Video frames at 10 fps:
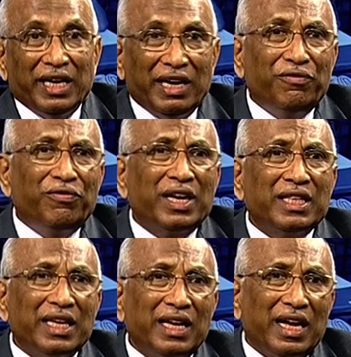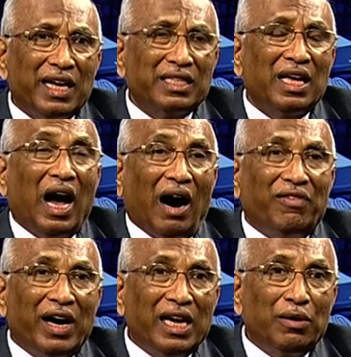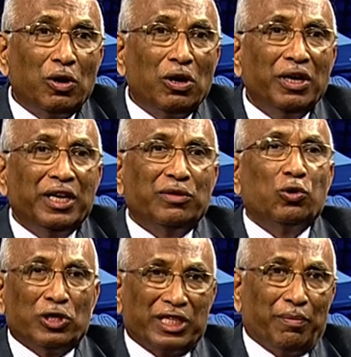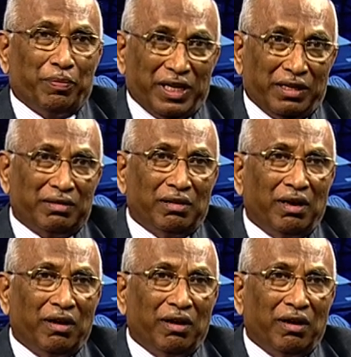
everything is available in those companies.